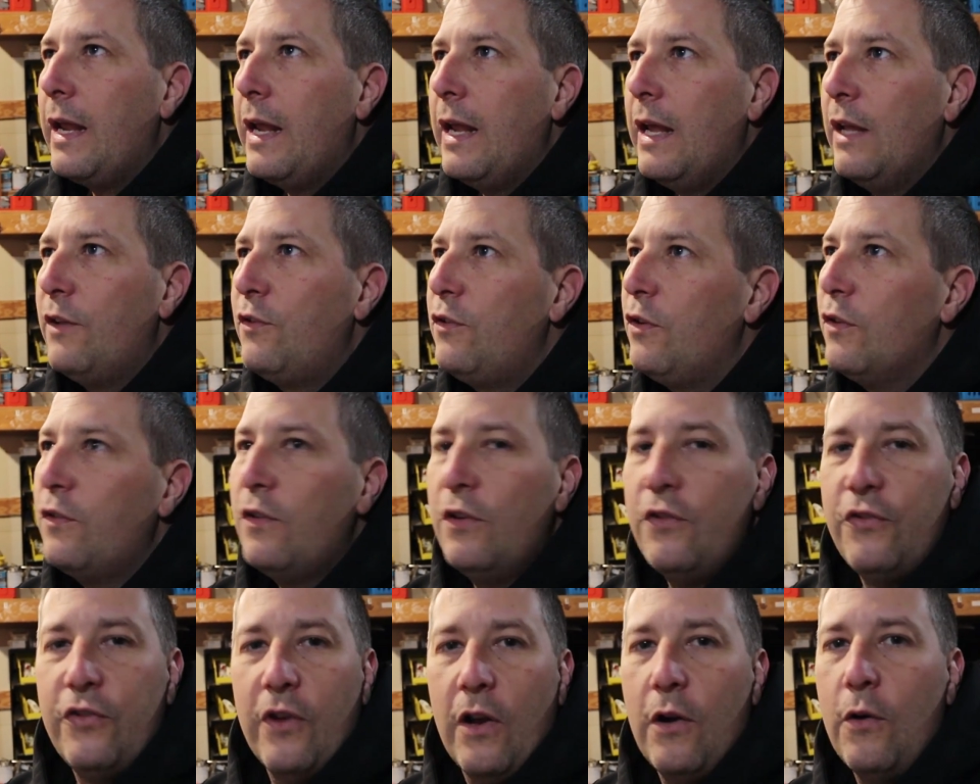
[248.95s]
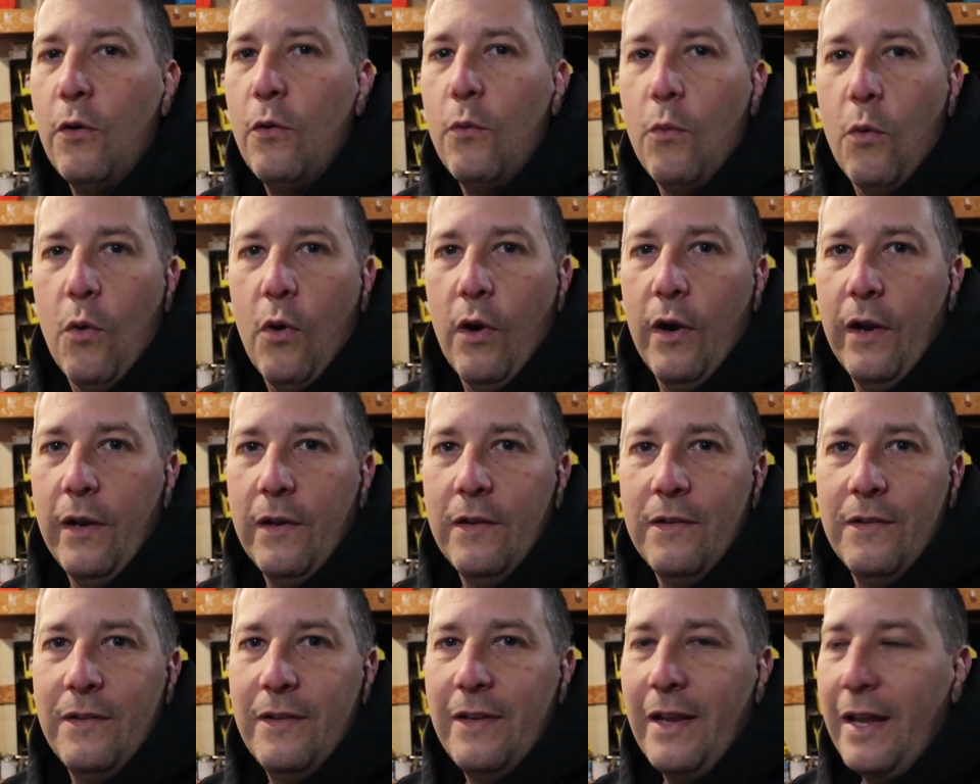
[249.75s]
It's just a general
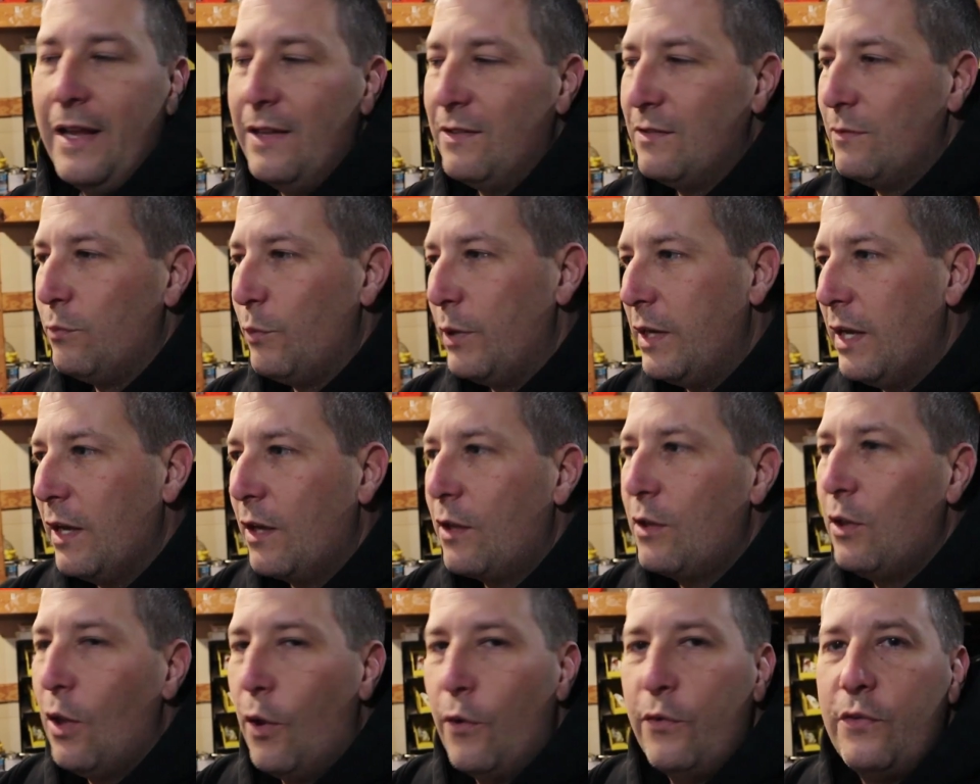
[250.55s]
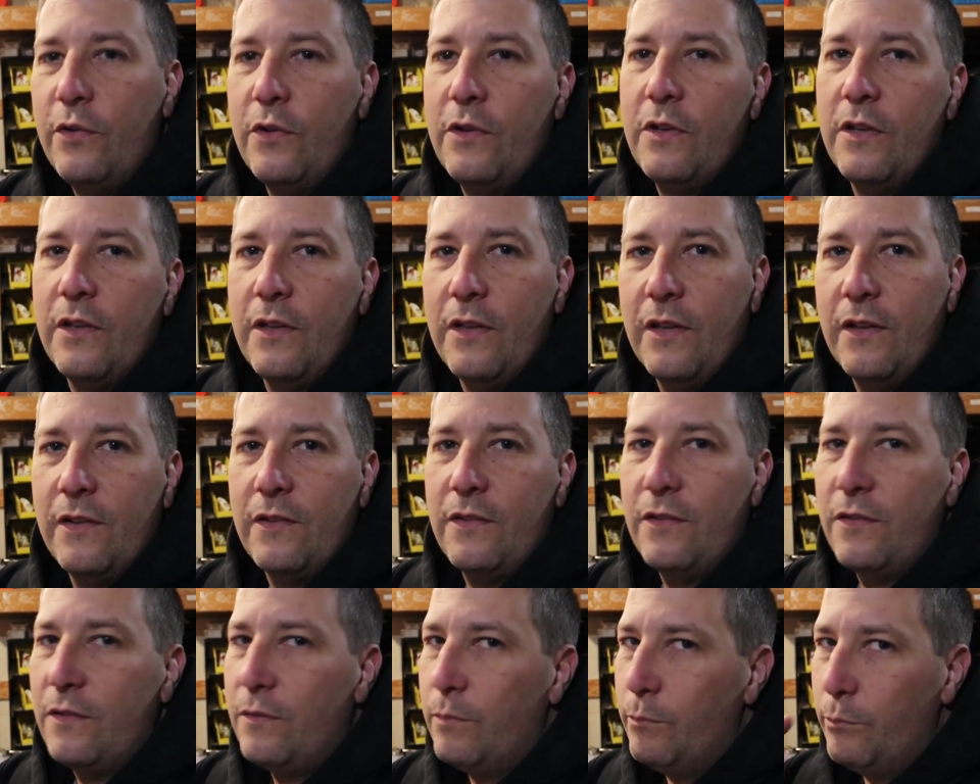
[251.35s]
warning. As we get closer to
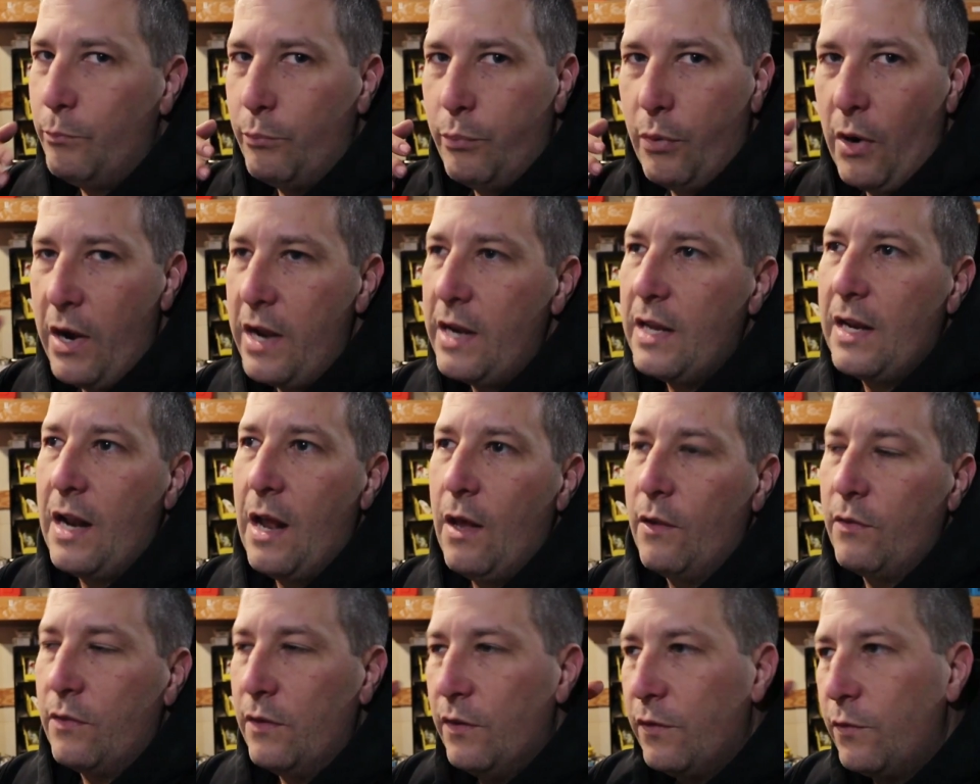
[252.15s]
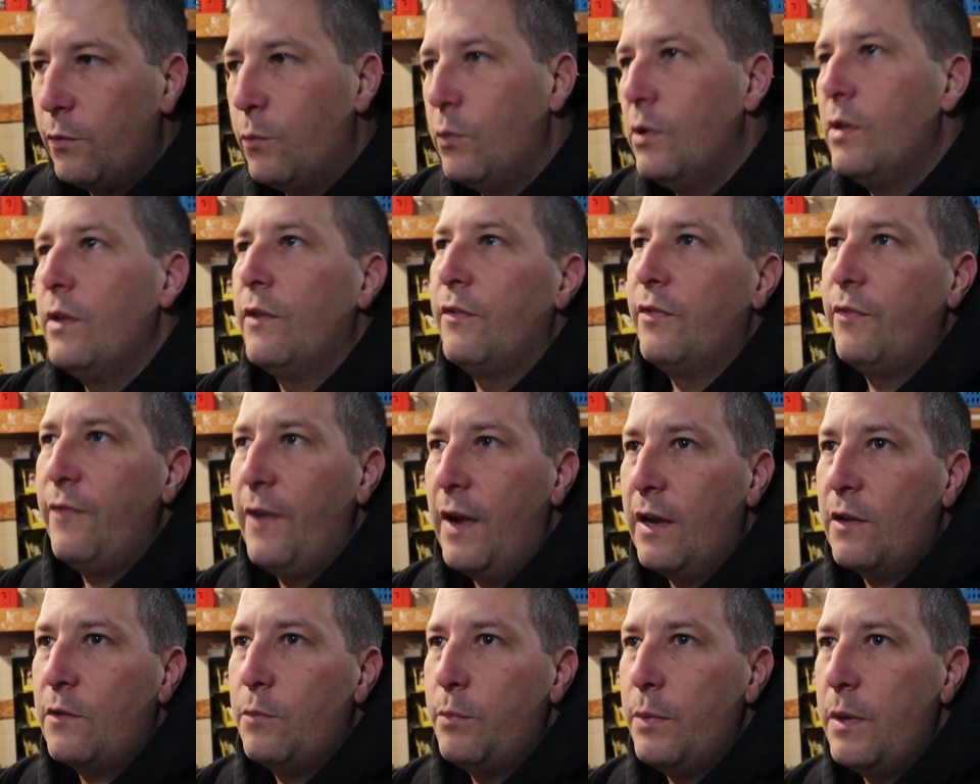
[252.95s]
this breaking out, this will
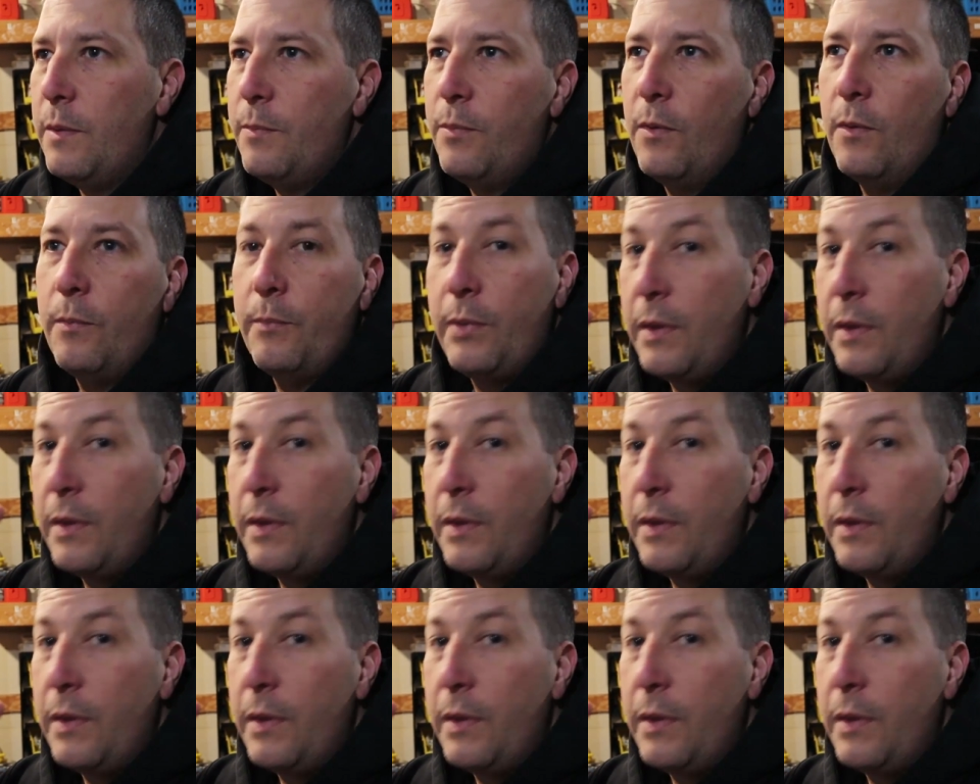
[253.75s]
affect people.